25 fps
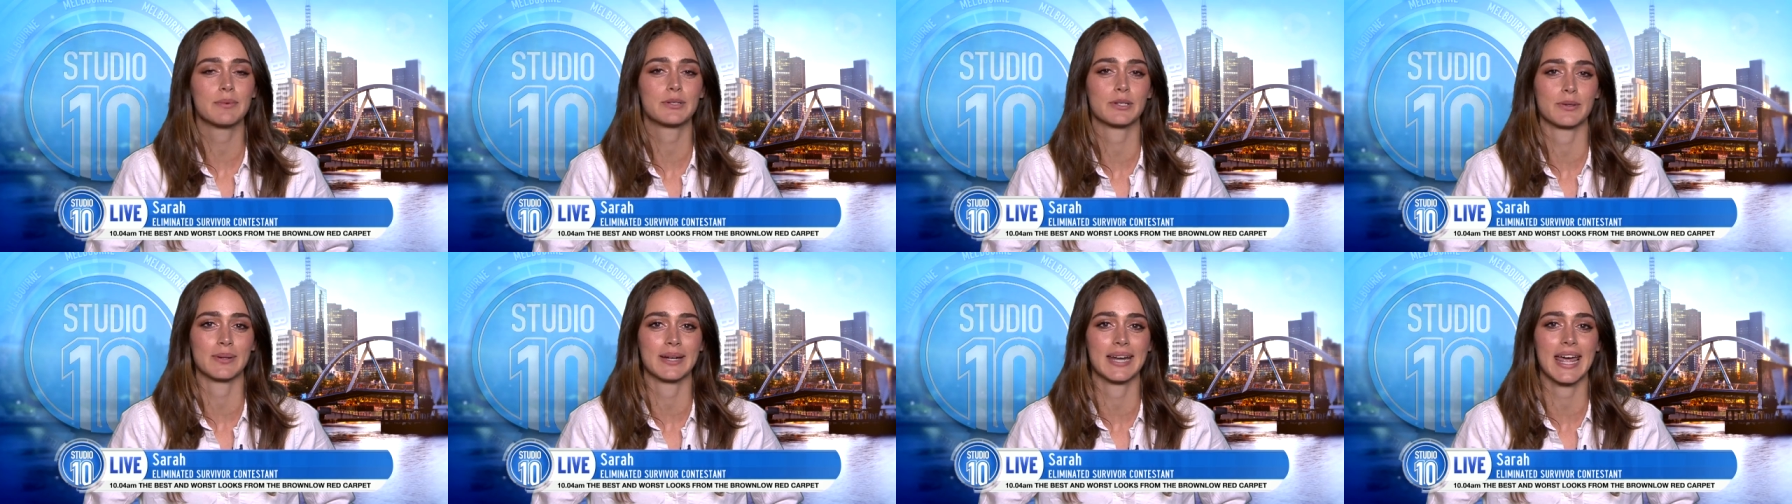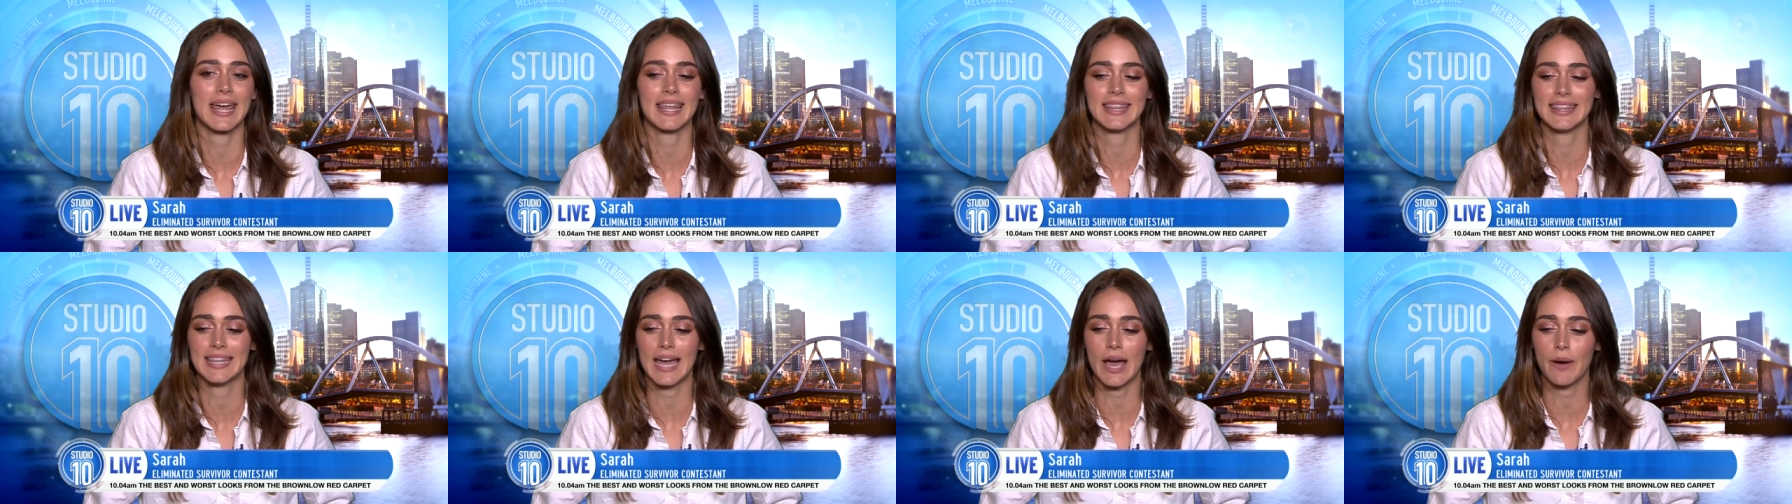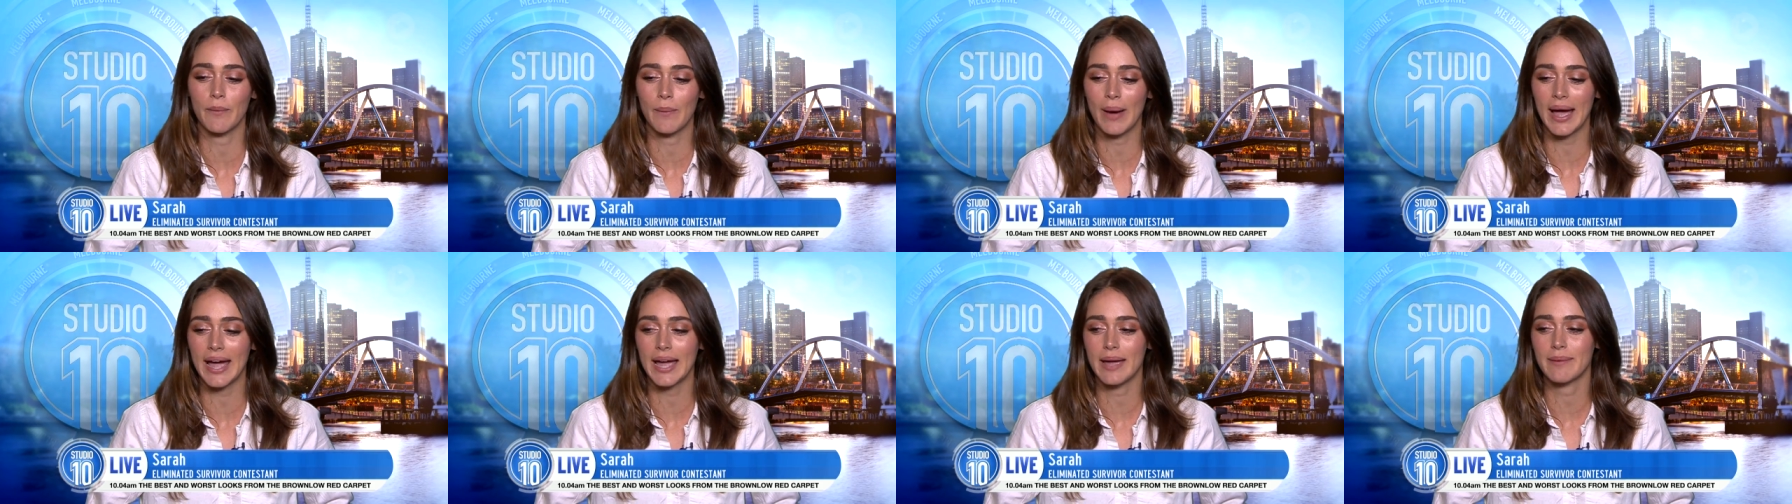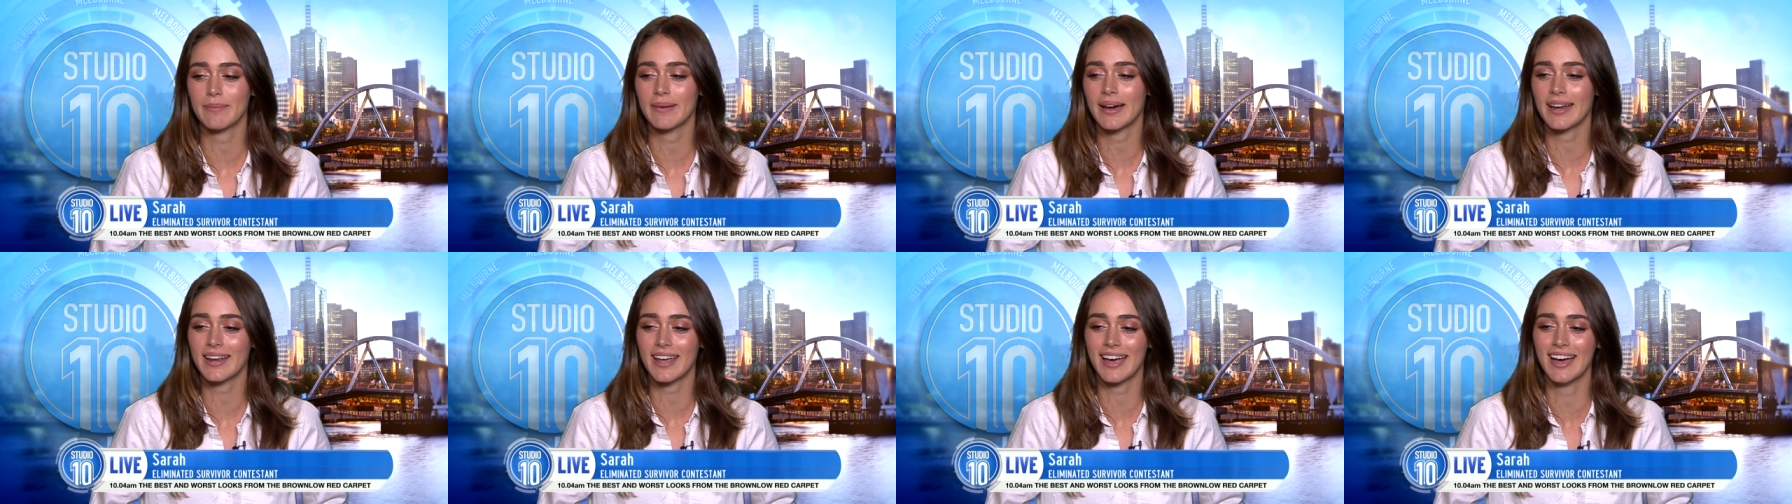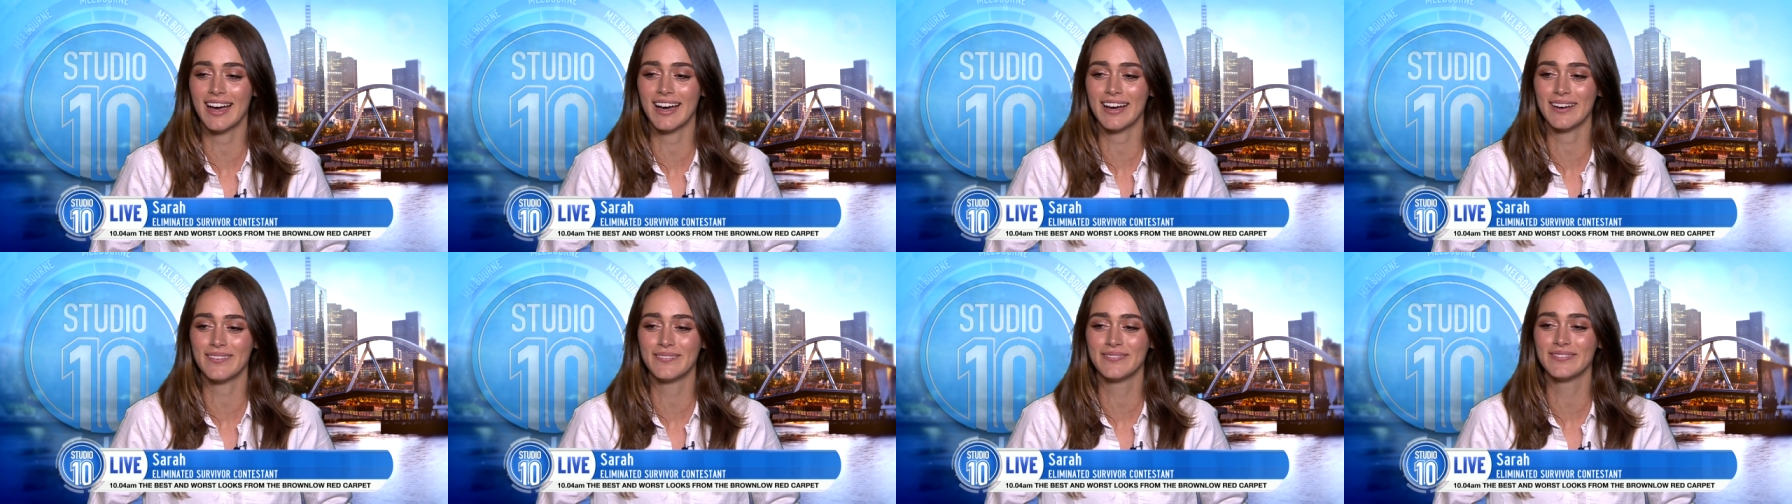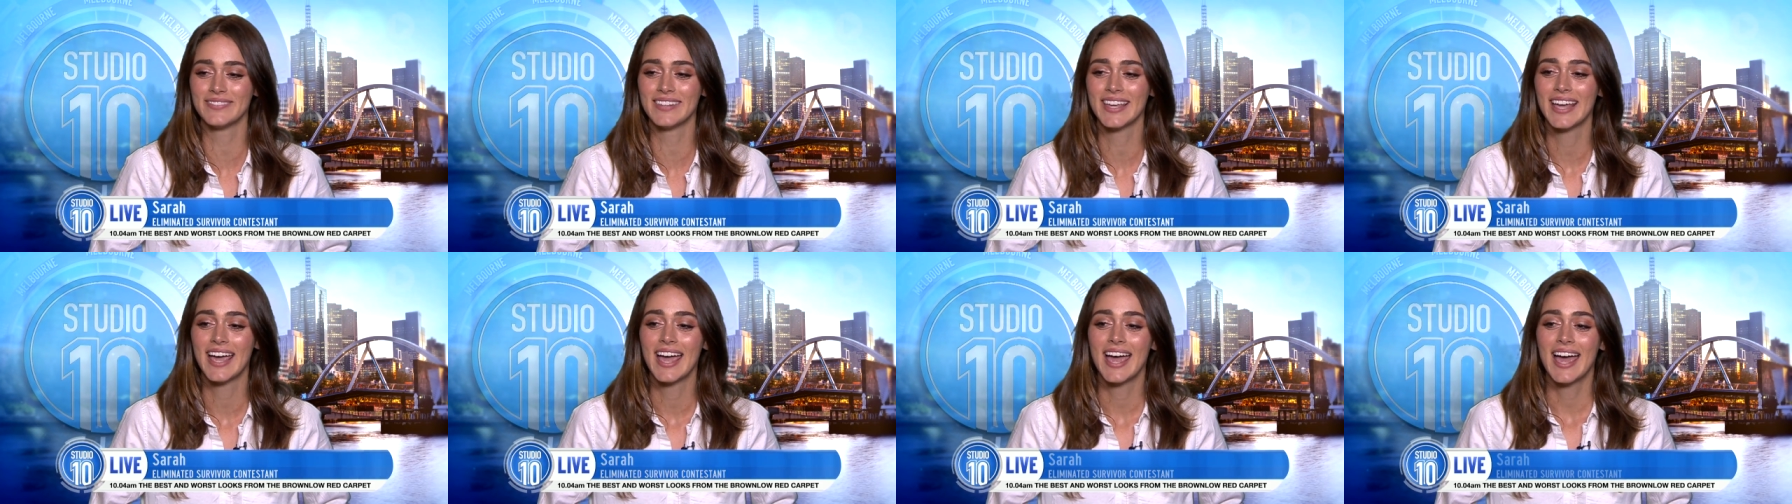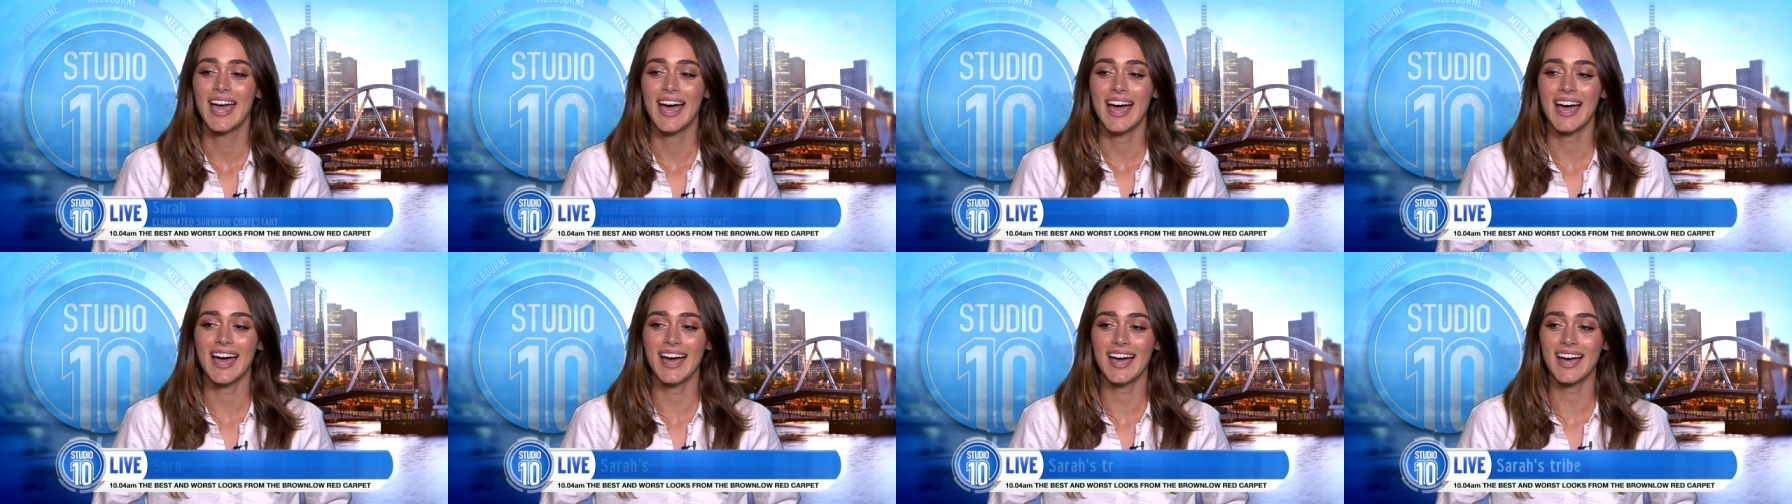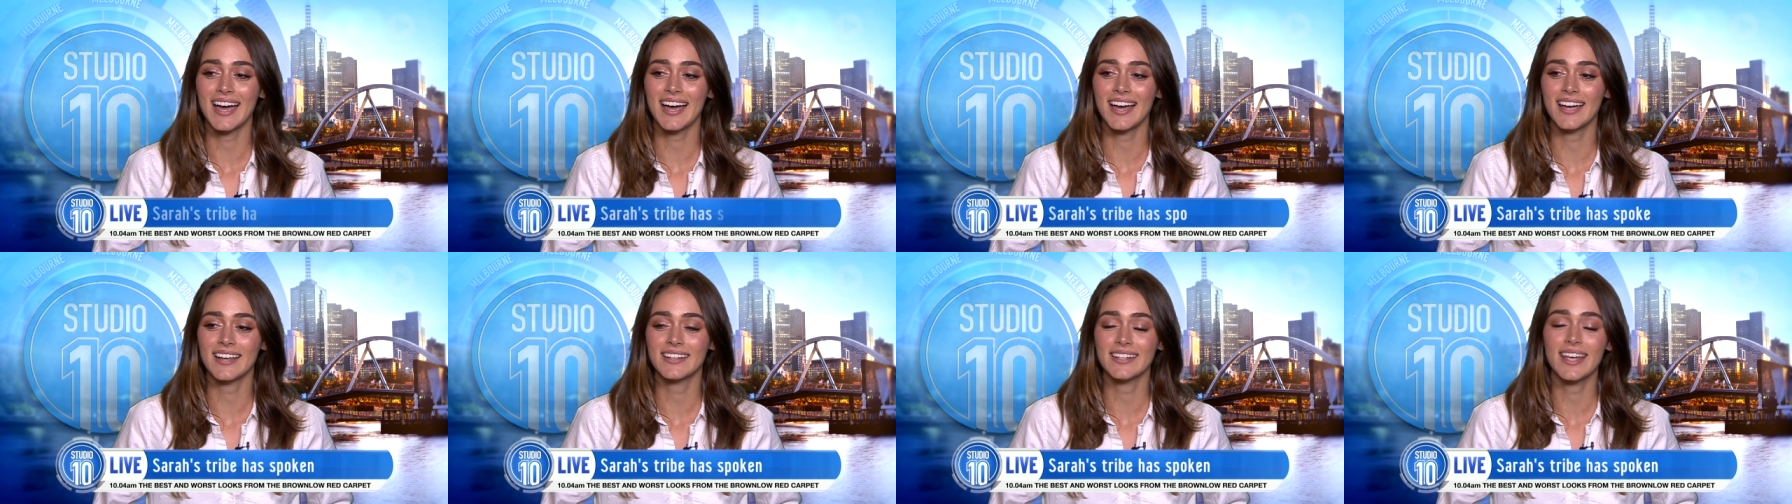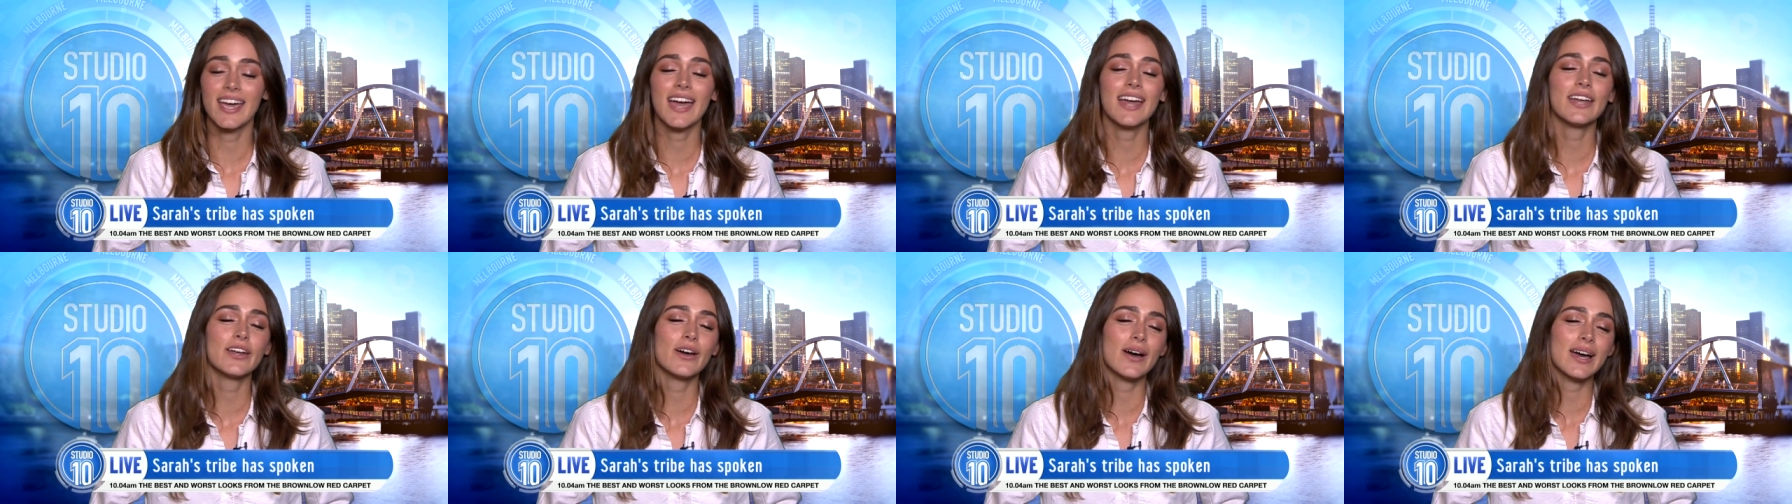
to an end that way. But um, uh, yeah, no,